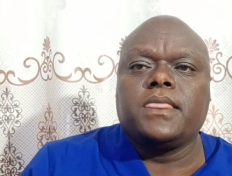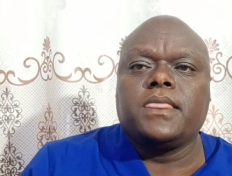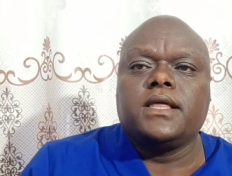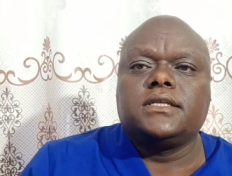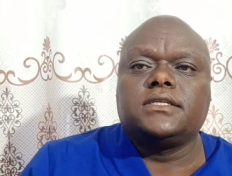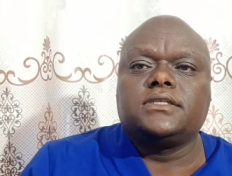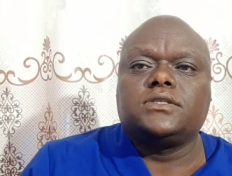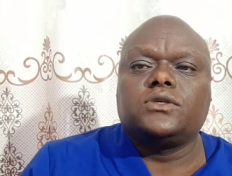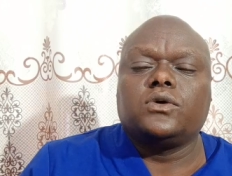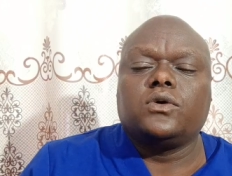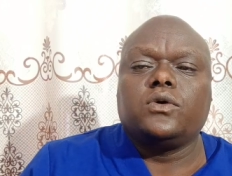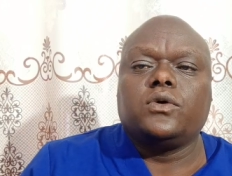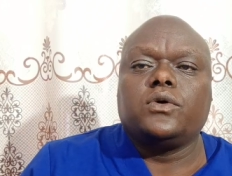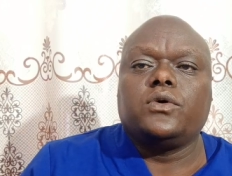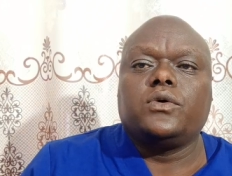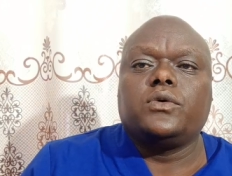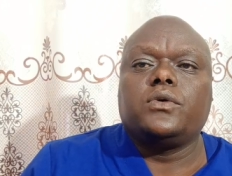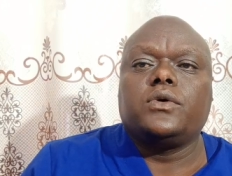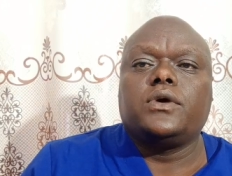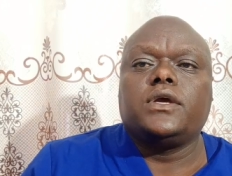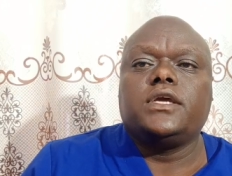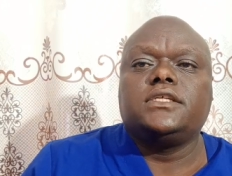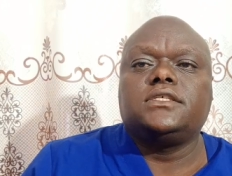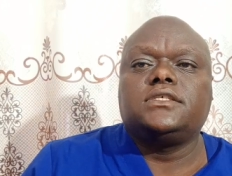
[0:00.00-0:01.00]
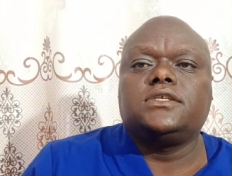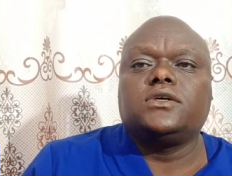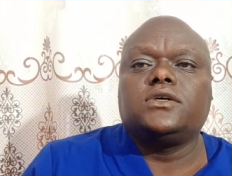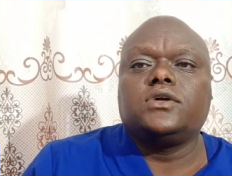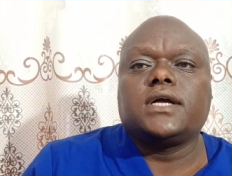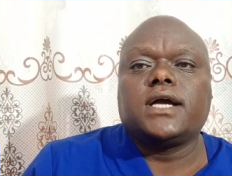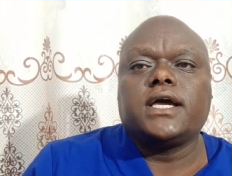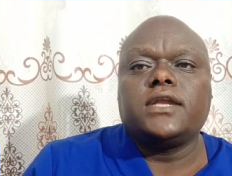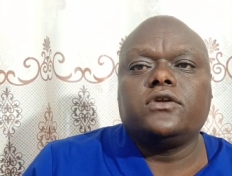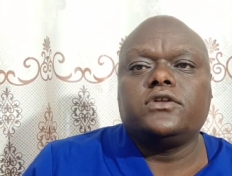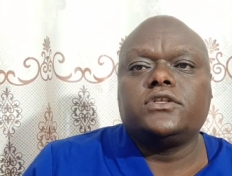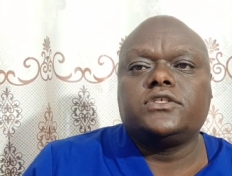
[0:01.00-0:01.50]
So it
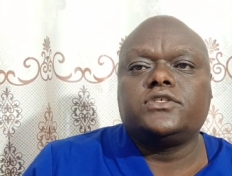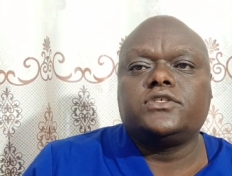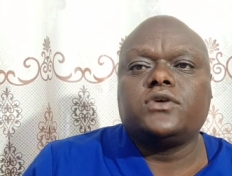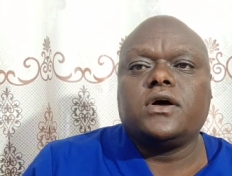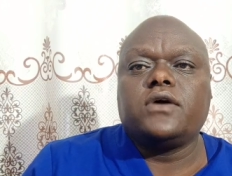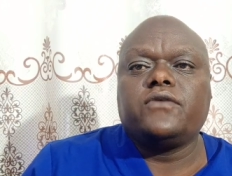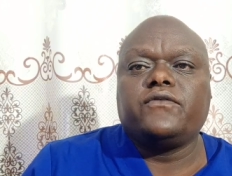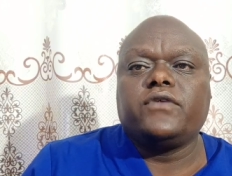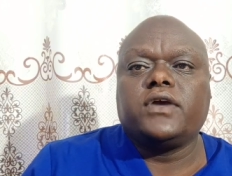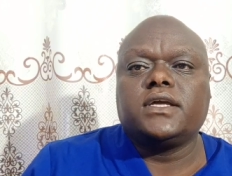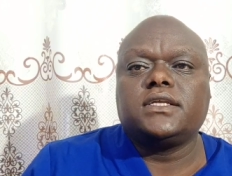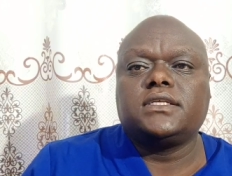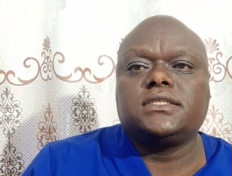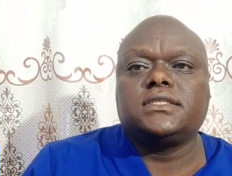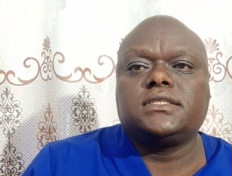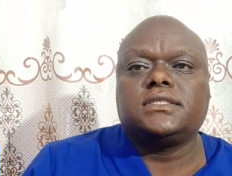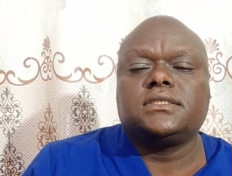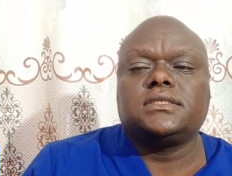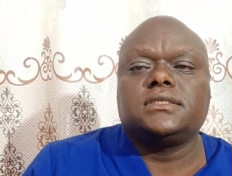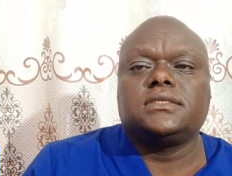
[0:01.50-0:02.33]
can also affect